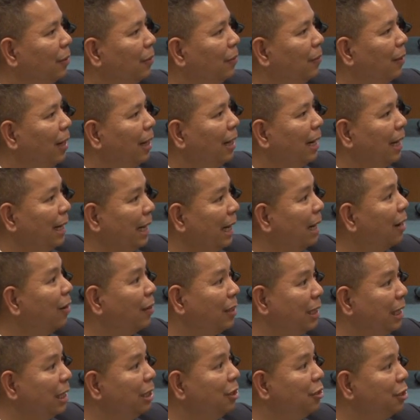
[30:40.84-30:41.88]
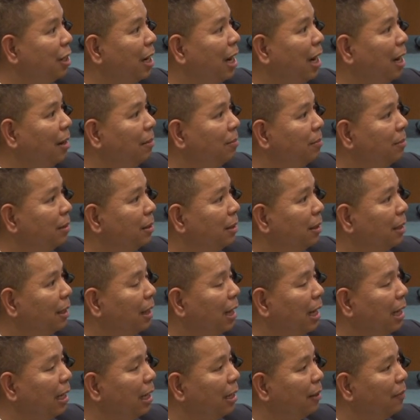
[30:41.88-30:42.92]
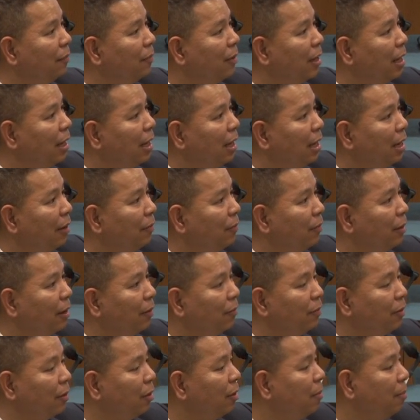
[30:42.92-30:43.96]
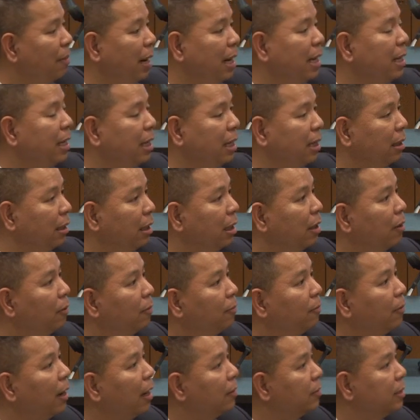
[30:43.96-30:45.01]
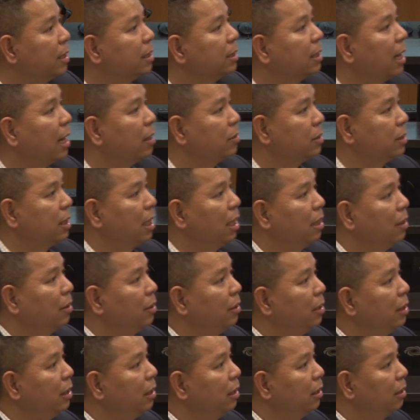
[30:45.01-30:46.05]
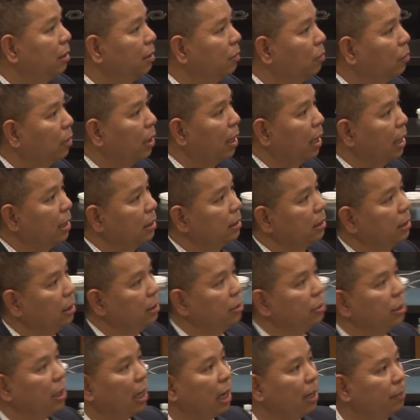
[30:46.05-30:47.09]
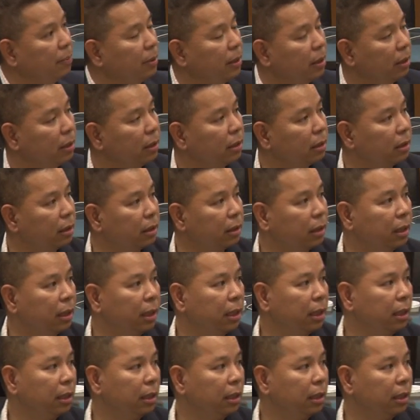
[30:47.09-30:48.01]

right? And they all need jobs. And if, if, if they're making, you know, five, $6,000 a year, whereas the job here